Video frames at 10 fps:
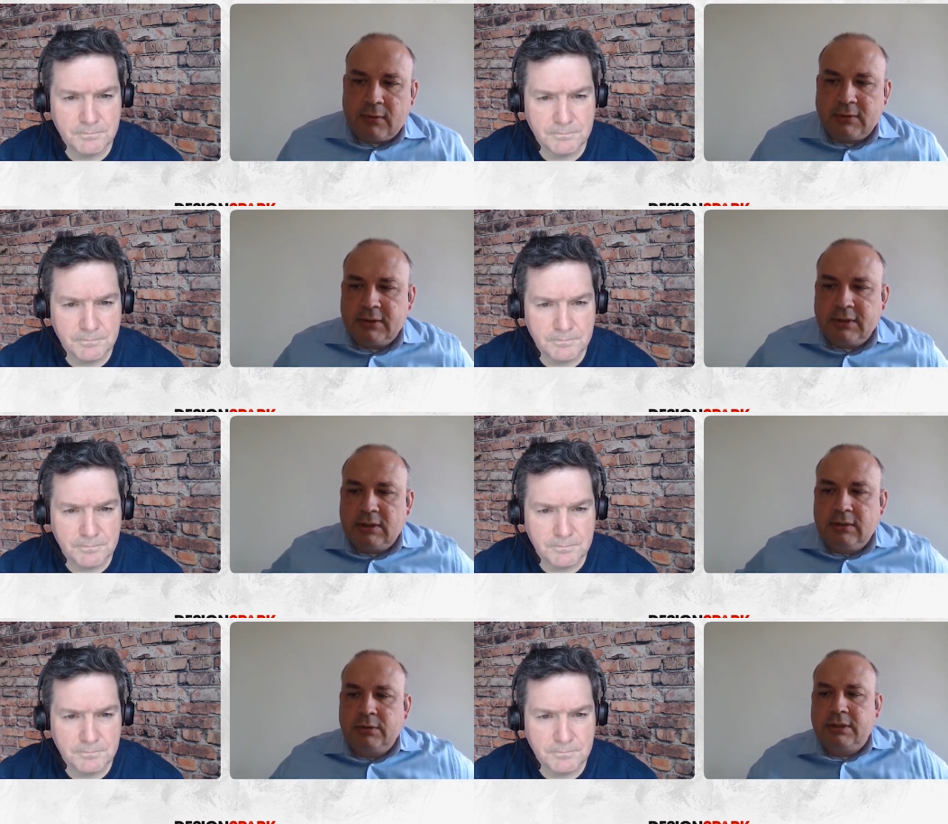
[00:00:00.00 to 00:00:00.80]
Speaker 1: have also
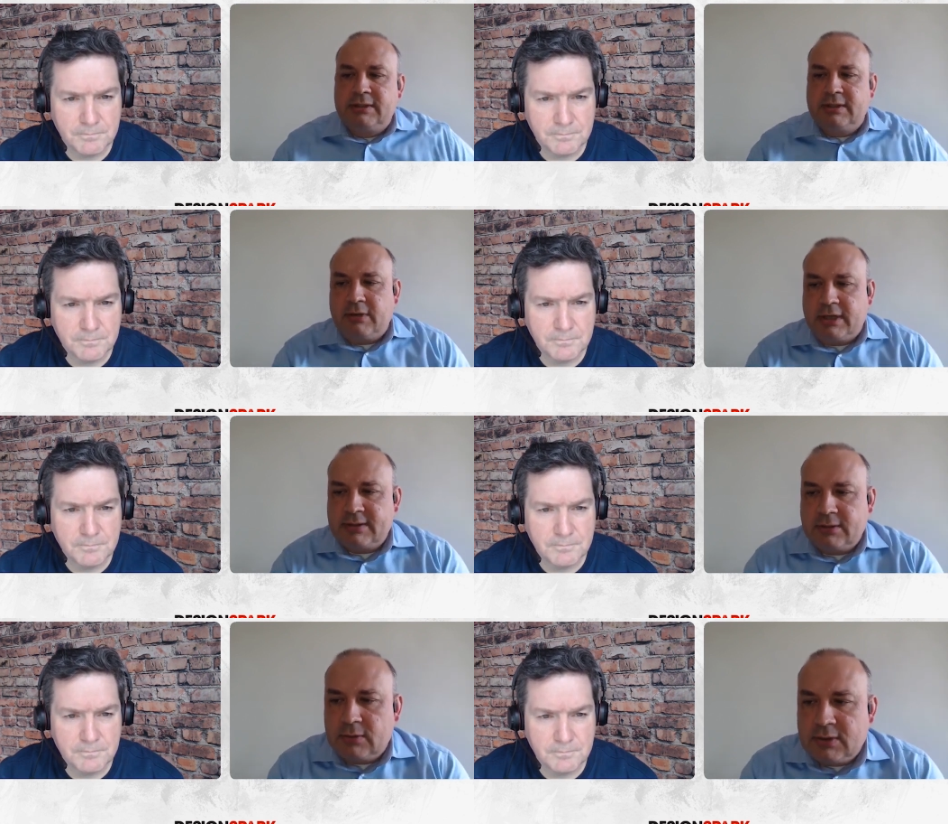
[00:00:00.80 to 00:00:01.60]
included the
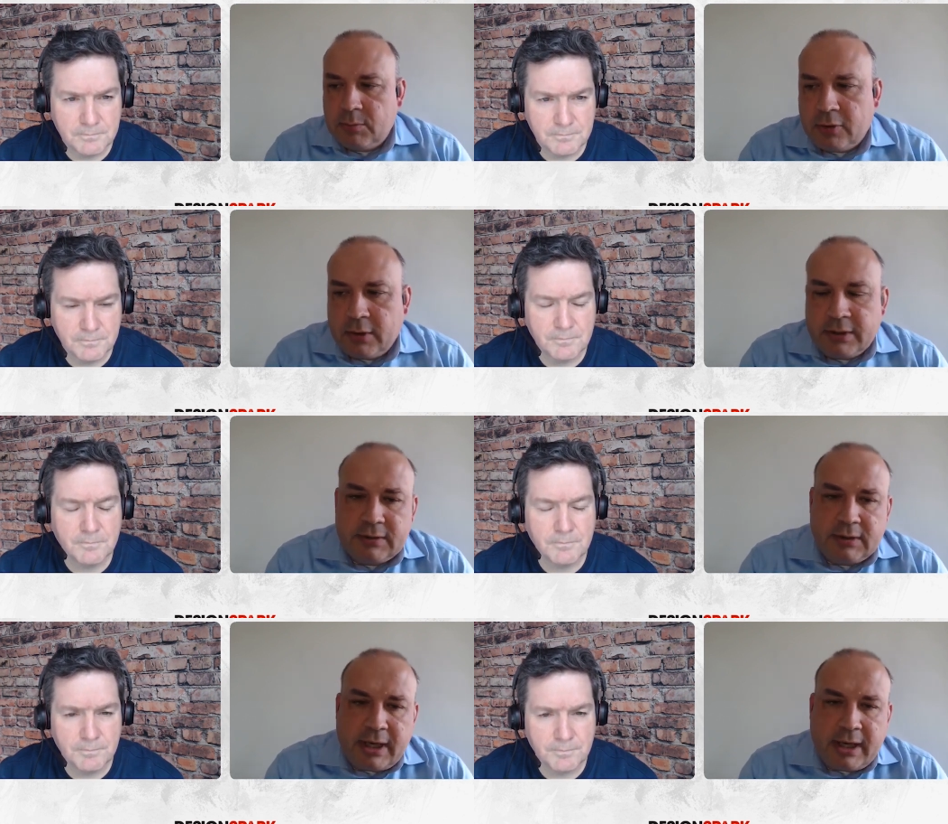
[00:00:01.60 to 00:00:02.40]
TrustZone support,
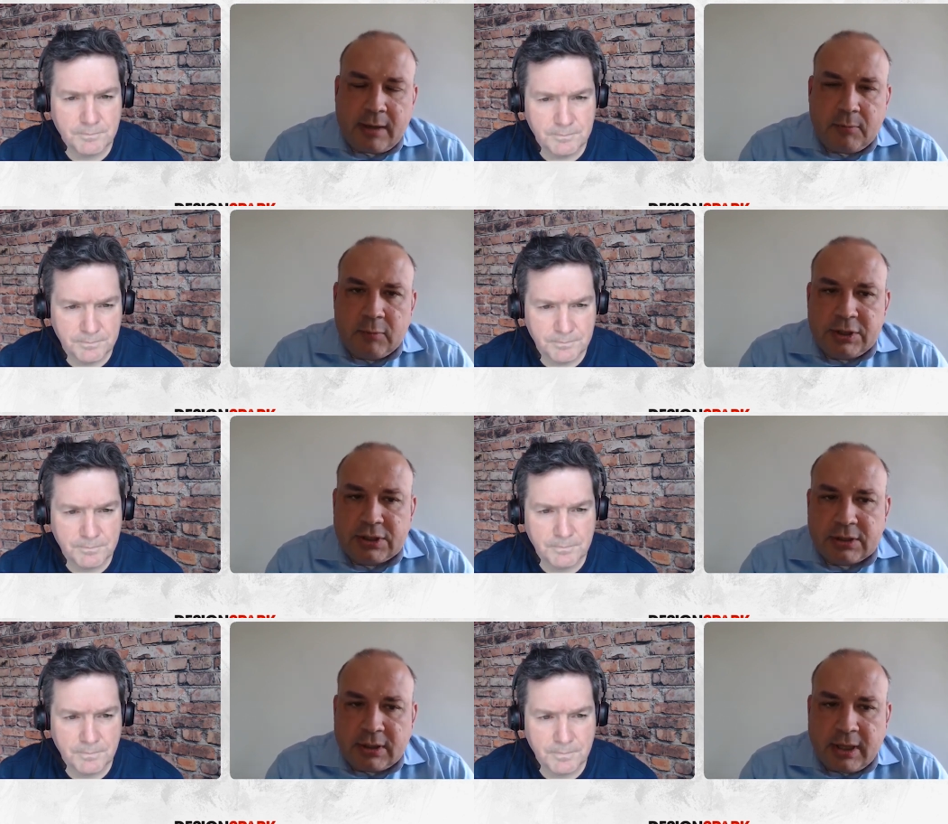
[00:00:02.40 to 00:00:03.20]
ähm,
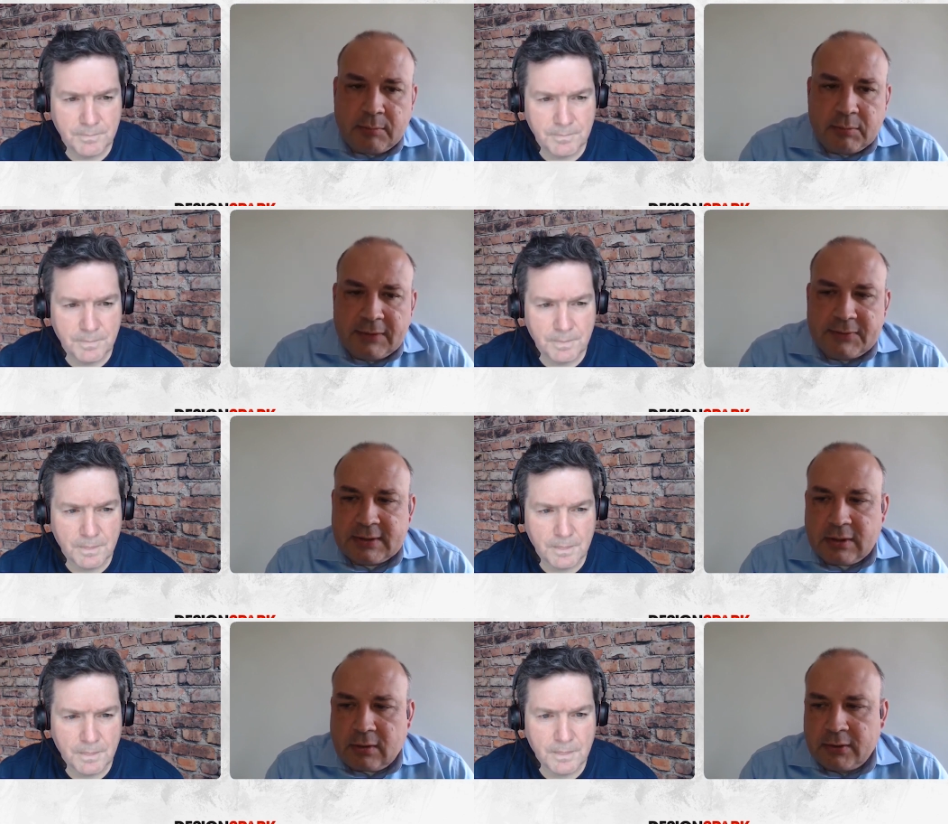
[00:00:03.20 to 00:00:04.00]
which
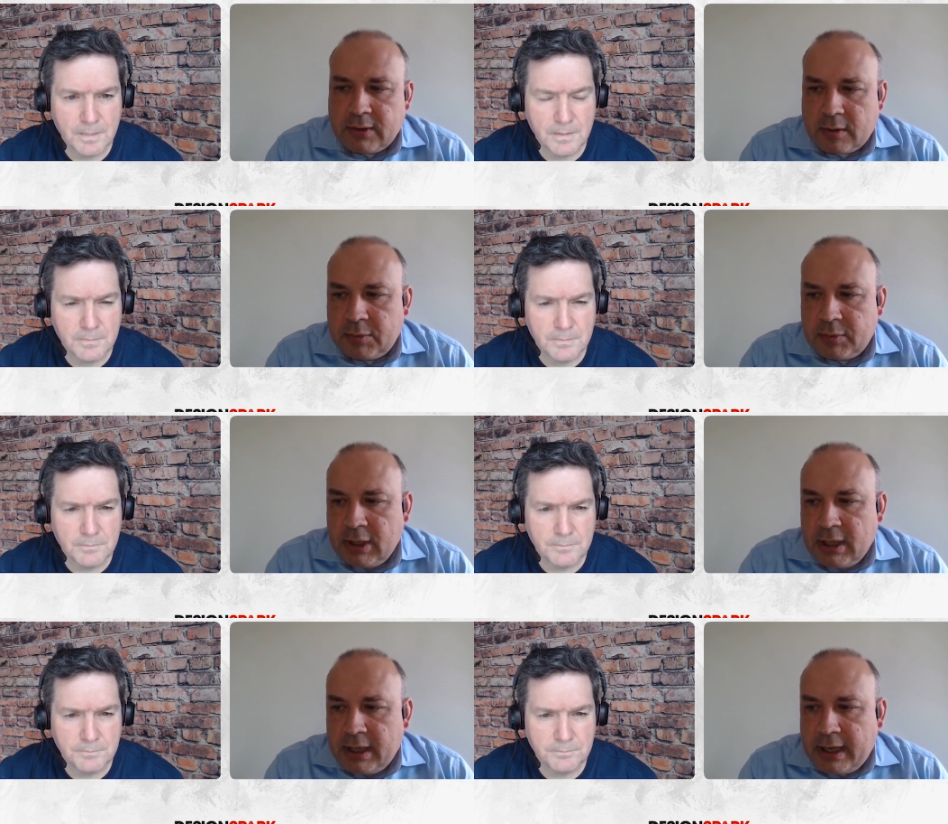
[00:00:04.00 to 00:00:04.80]
gives on top
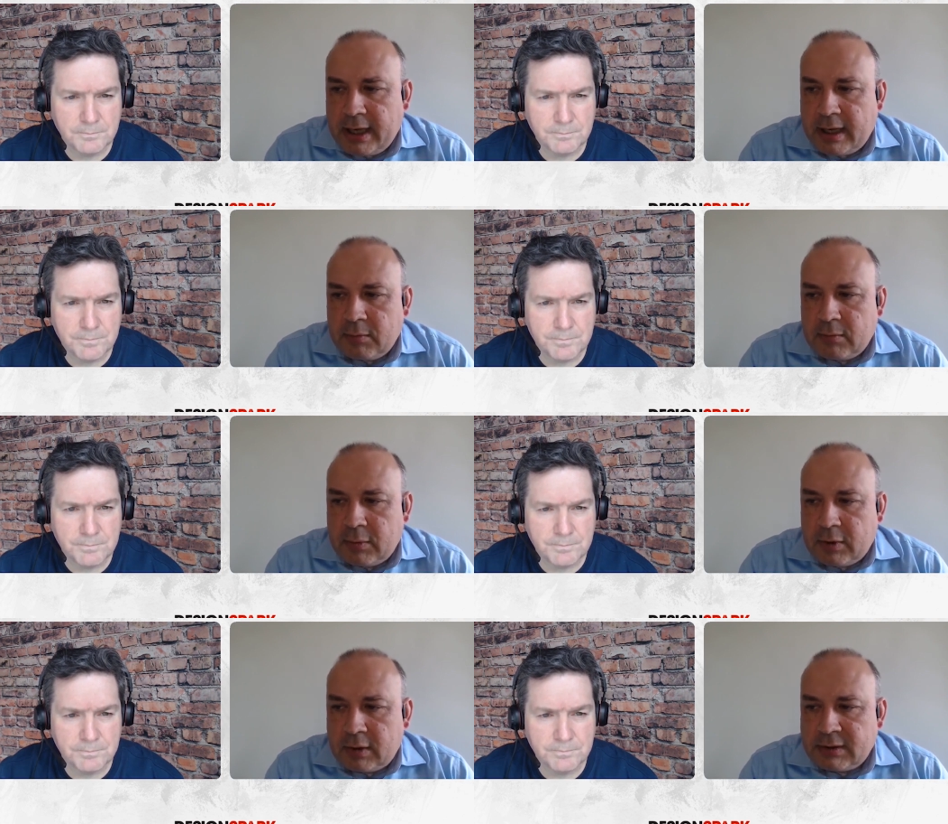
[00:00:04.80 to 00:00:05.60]

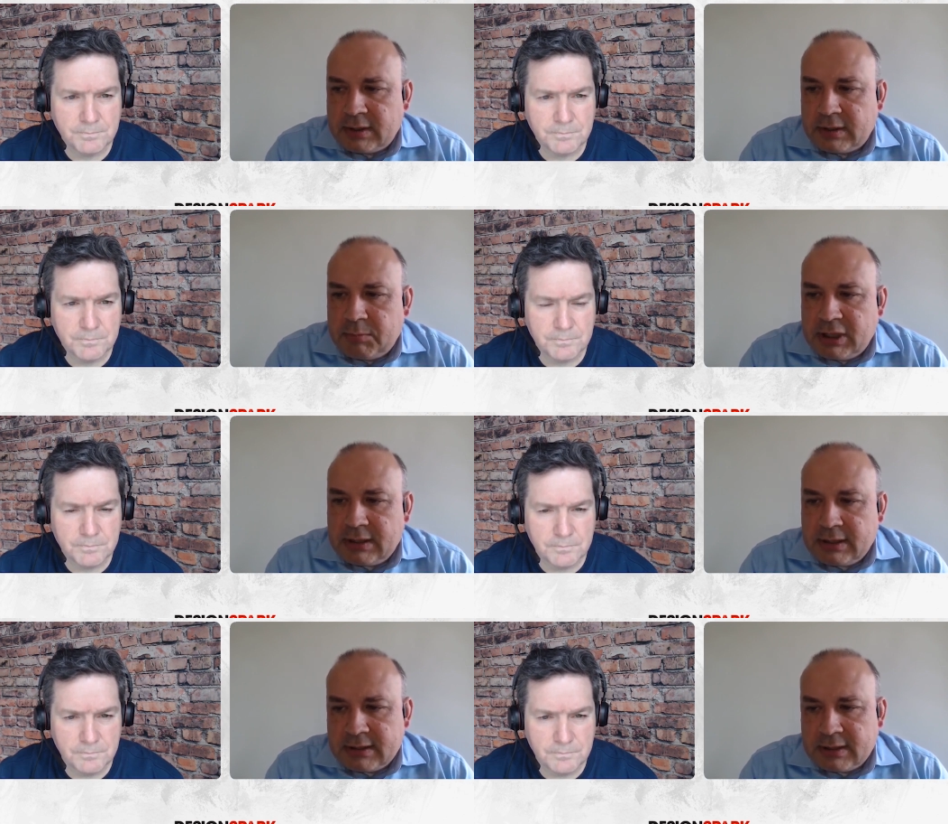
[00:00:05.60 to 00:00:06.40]
on the
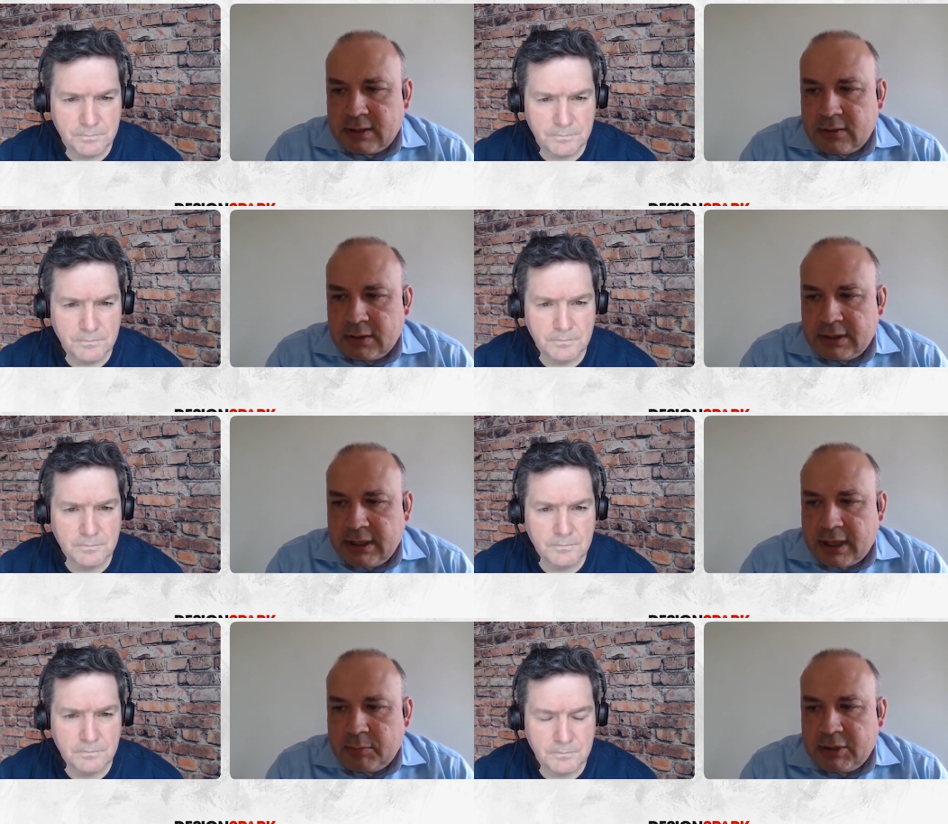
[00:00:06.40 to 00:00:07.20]
built-in security
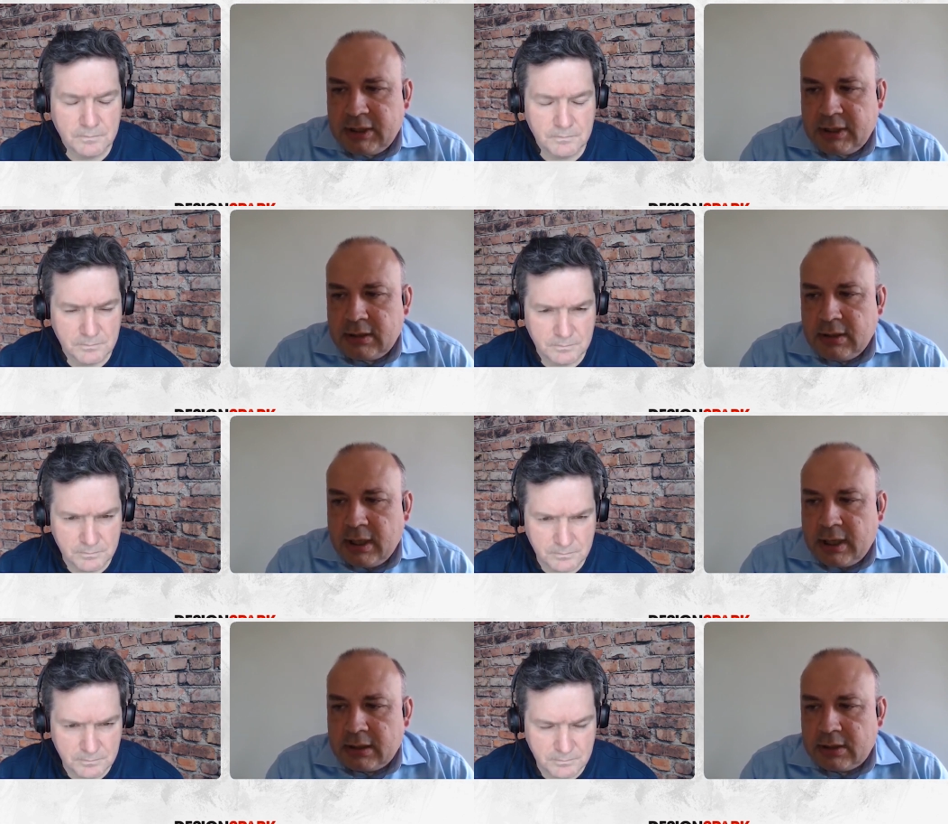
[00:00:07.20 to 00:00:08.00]
IP
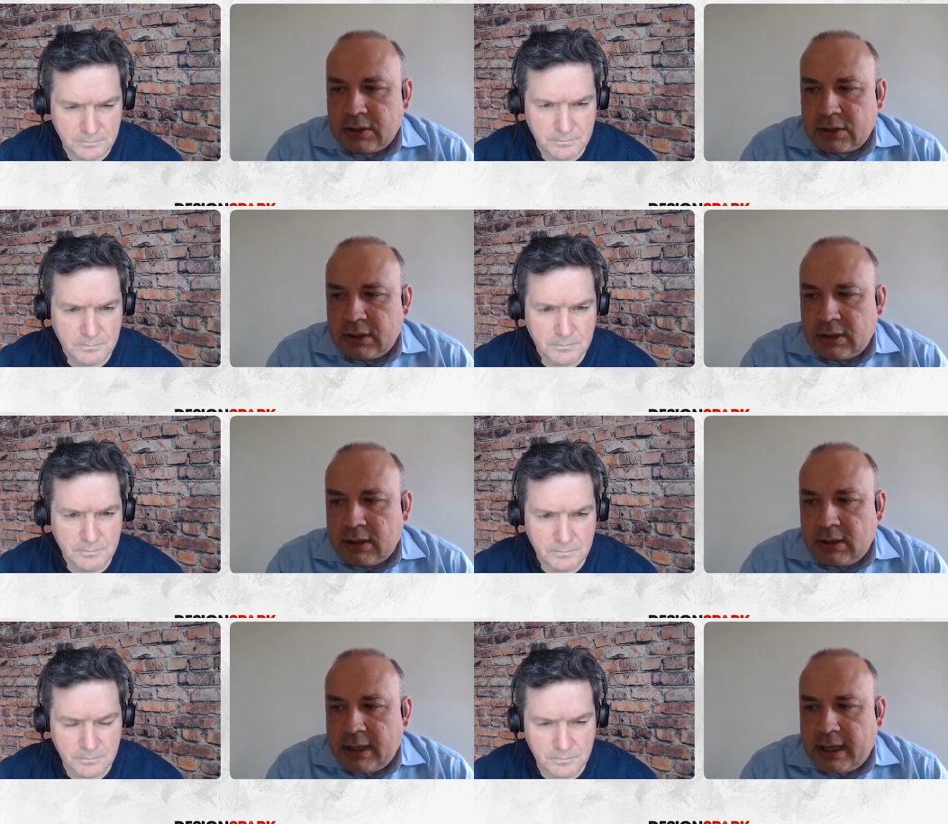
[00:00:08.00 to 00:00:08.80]
an
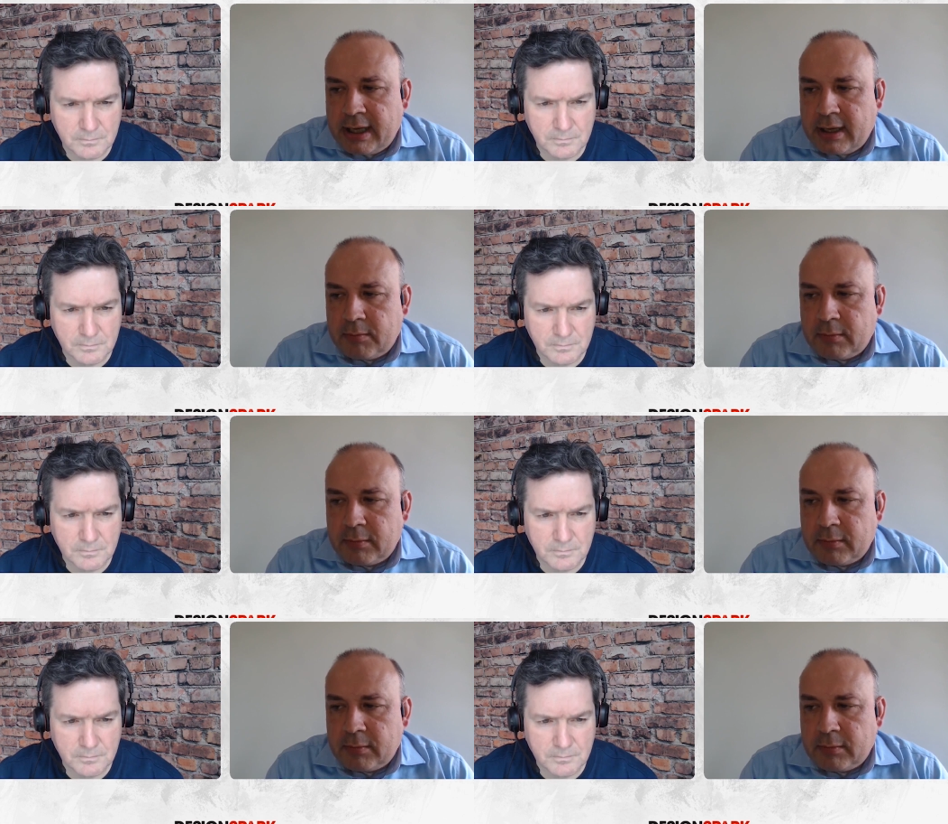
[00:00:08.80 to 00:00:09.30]
additional, I